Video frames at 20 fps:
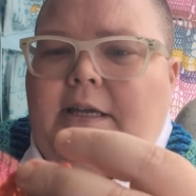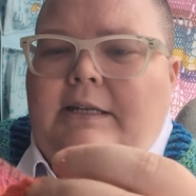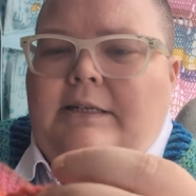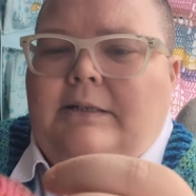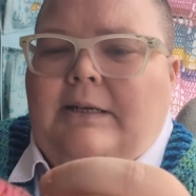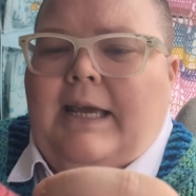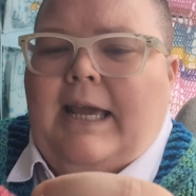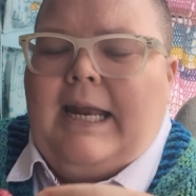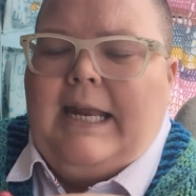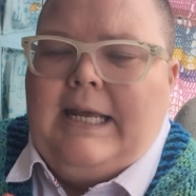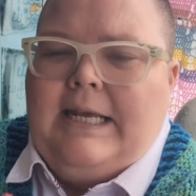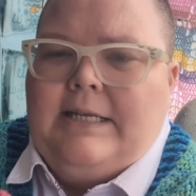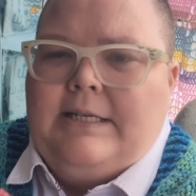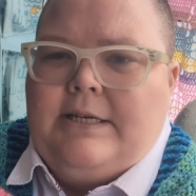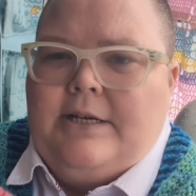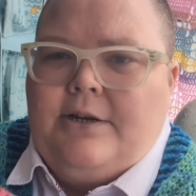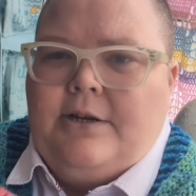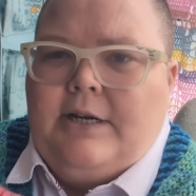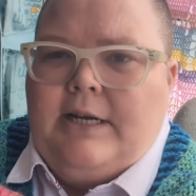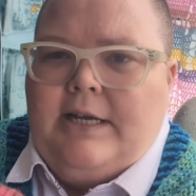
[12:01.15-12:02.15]
It'll get
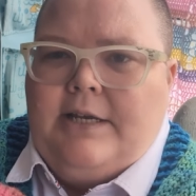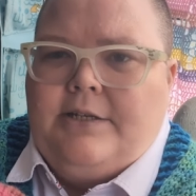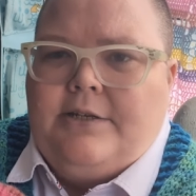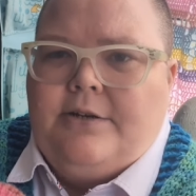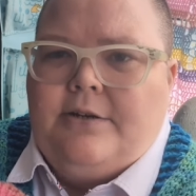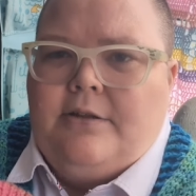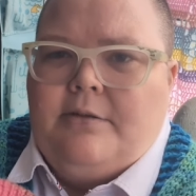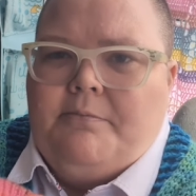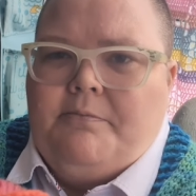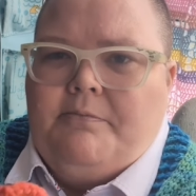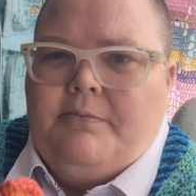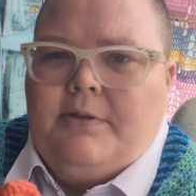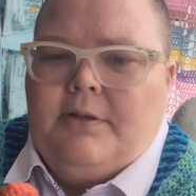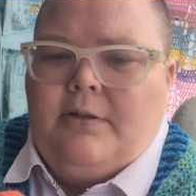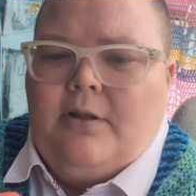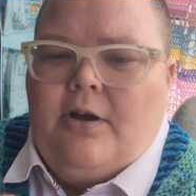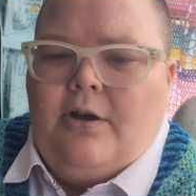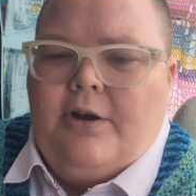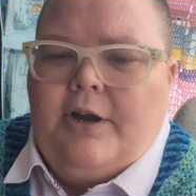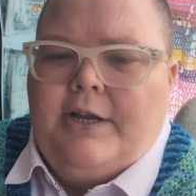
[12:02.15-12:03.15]
easier and easier the
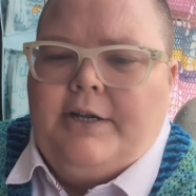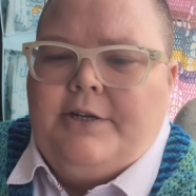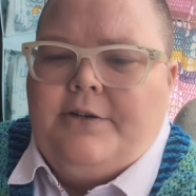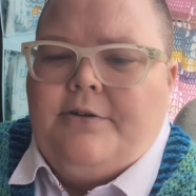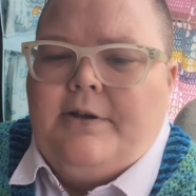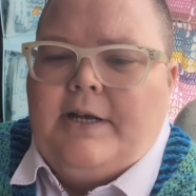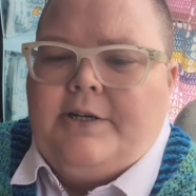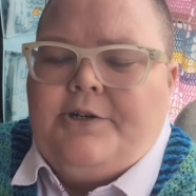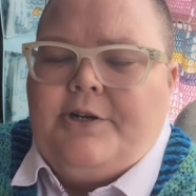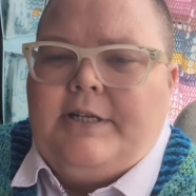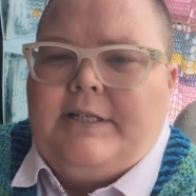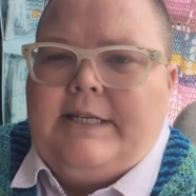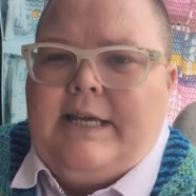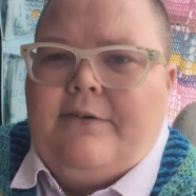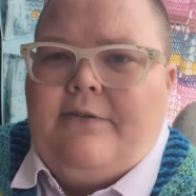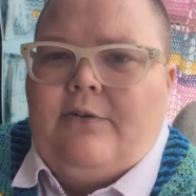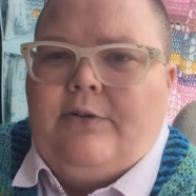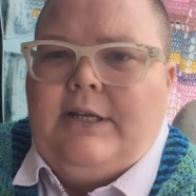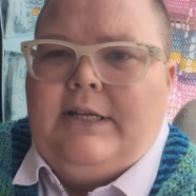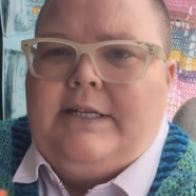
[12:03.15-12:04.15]
longer I do. As you can see,
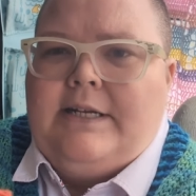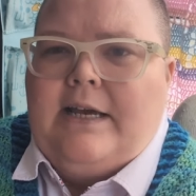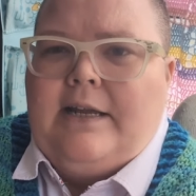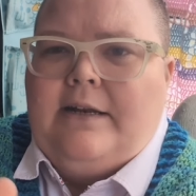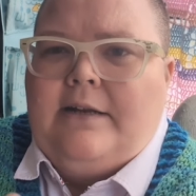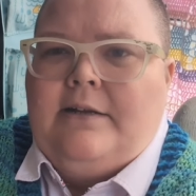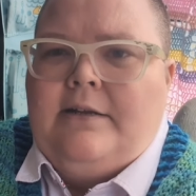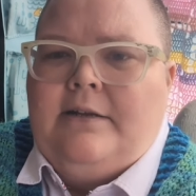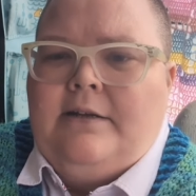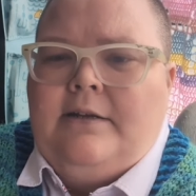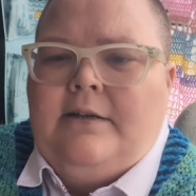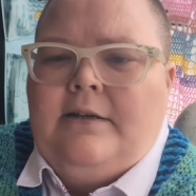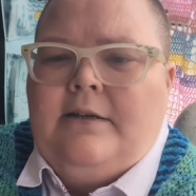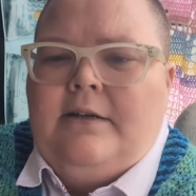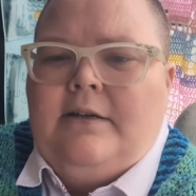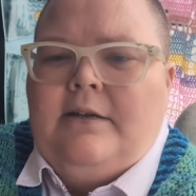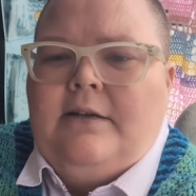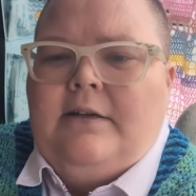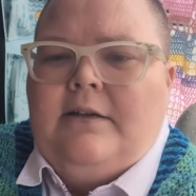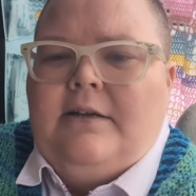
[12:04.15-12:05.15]
I've only done
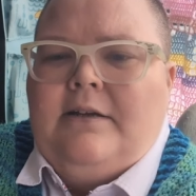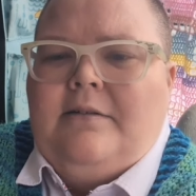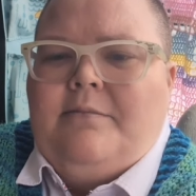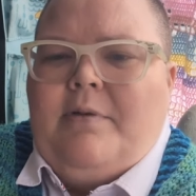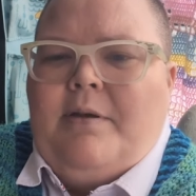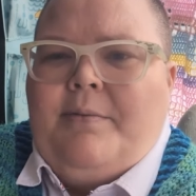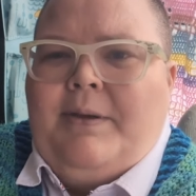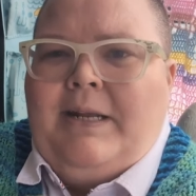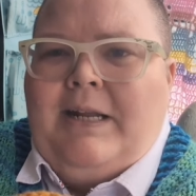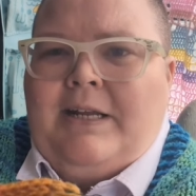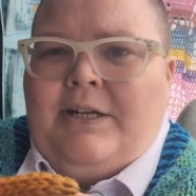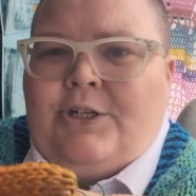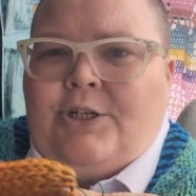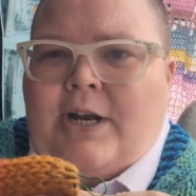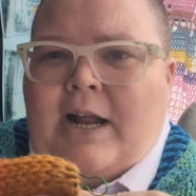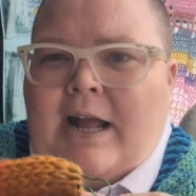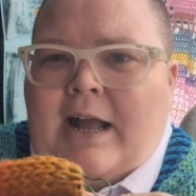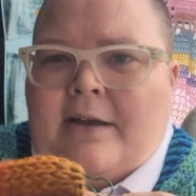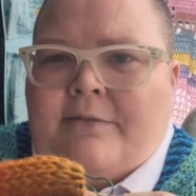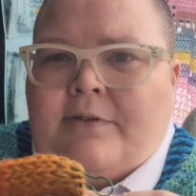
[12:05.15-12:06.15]
maybe 1.5
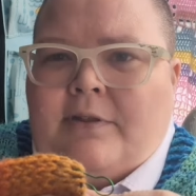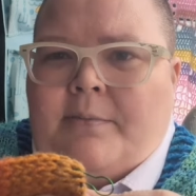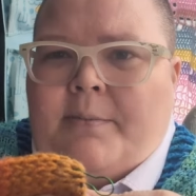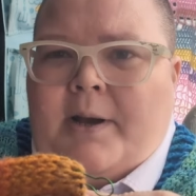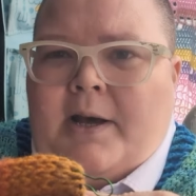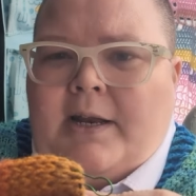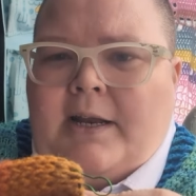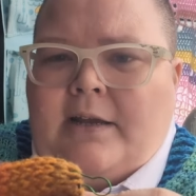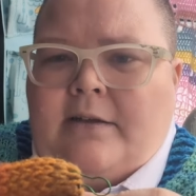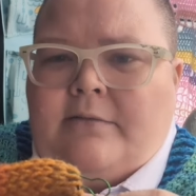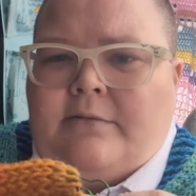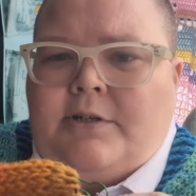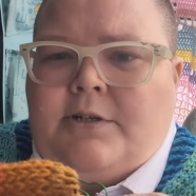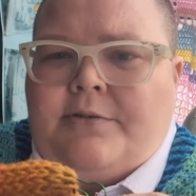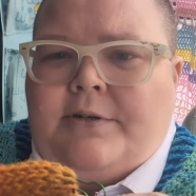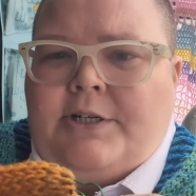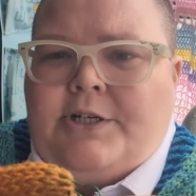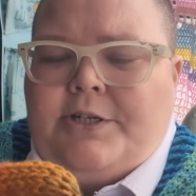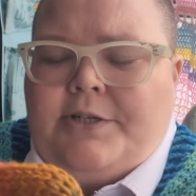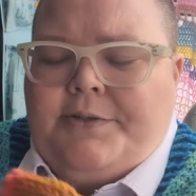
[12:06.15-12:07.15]
inches of the body, 2
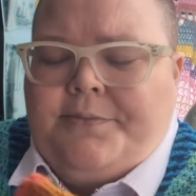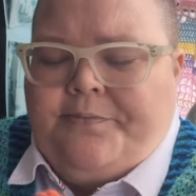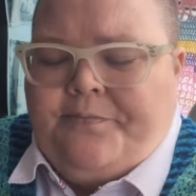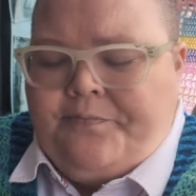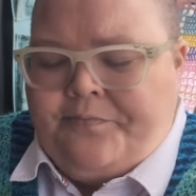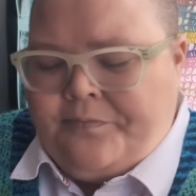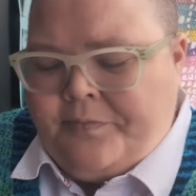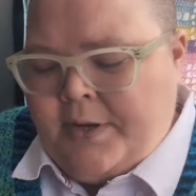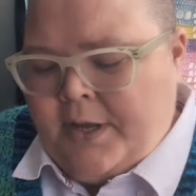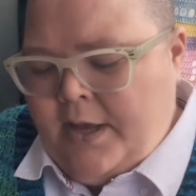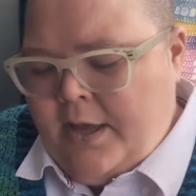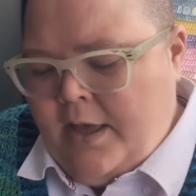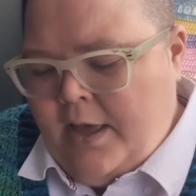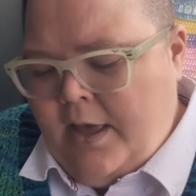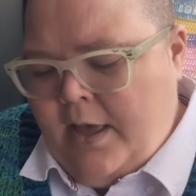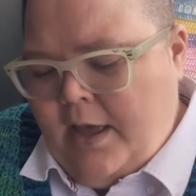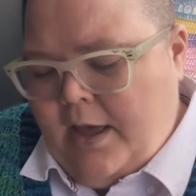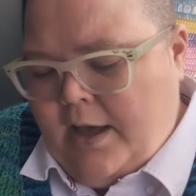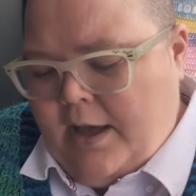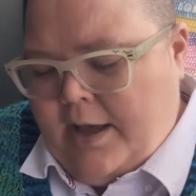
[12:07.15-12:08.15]
inches.
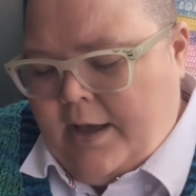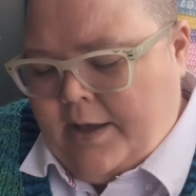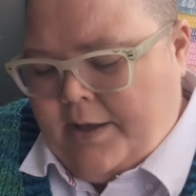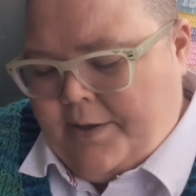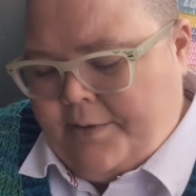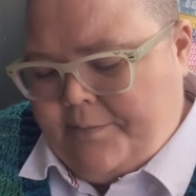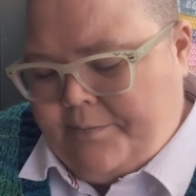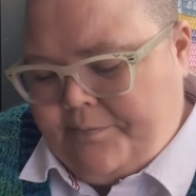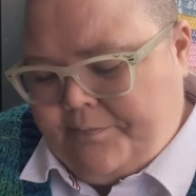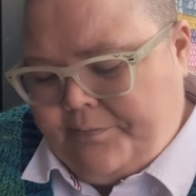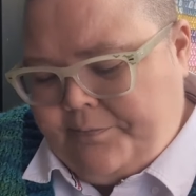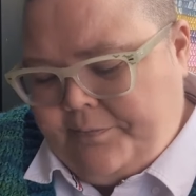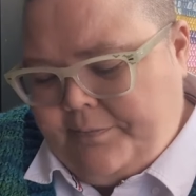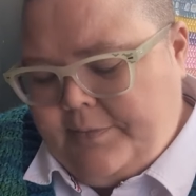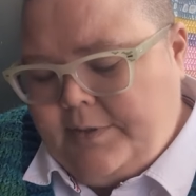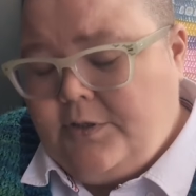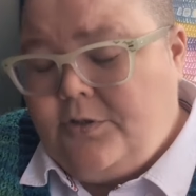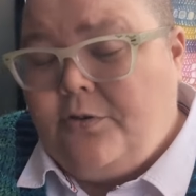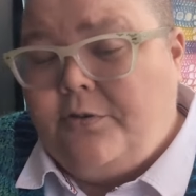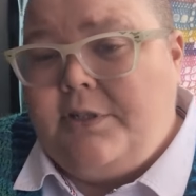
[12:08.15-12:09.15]
So
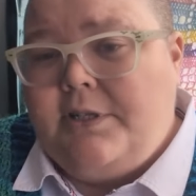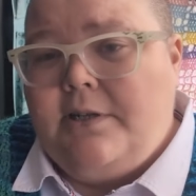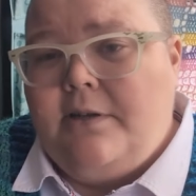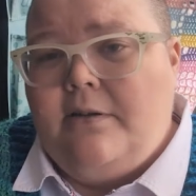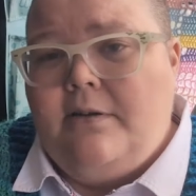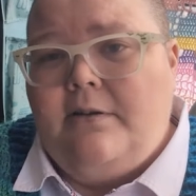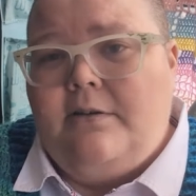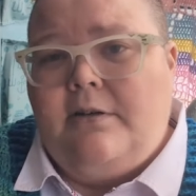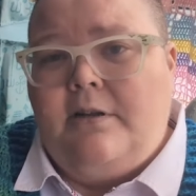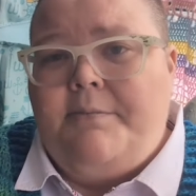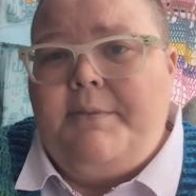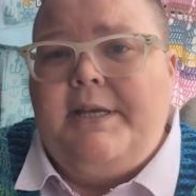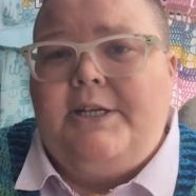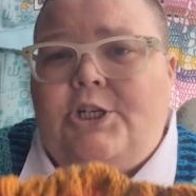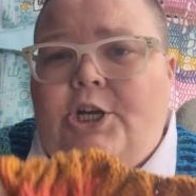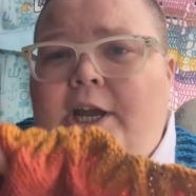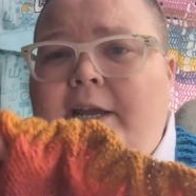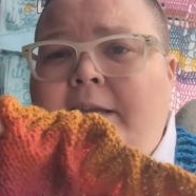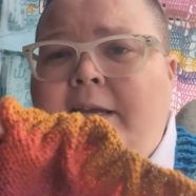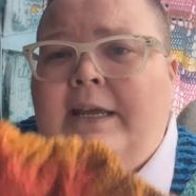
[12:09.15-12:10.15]
it's gonna be a
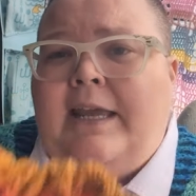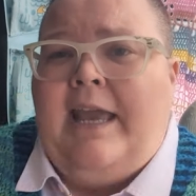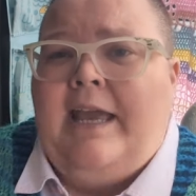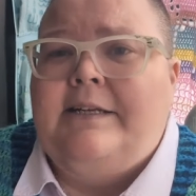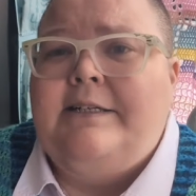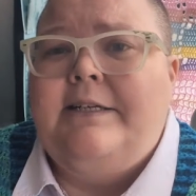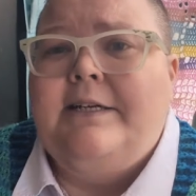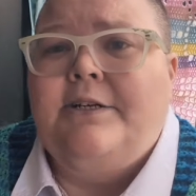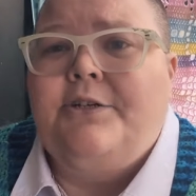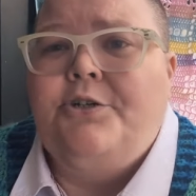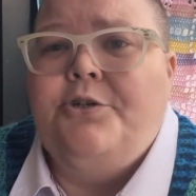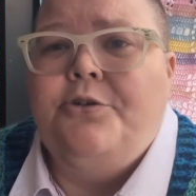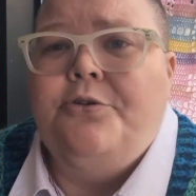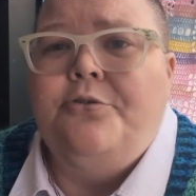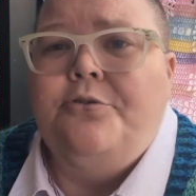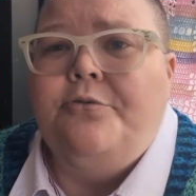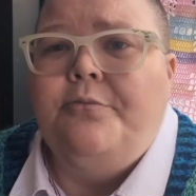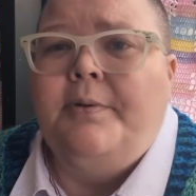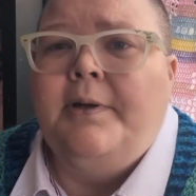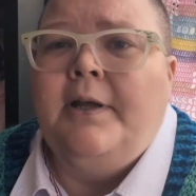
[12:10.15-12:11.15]
gigantic
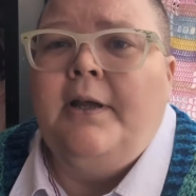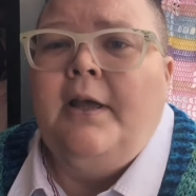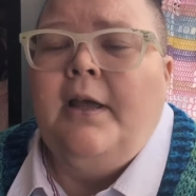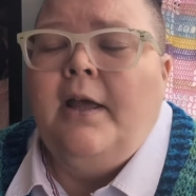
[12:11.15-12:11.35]
tube.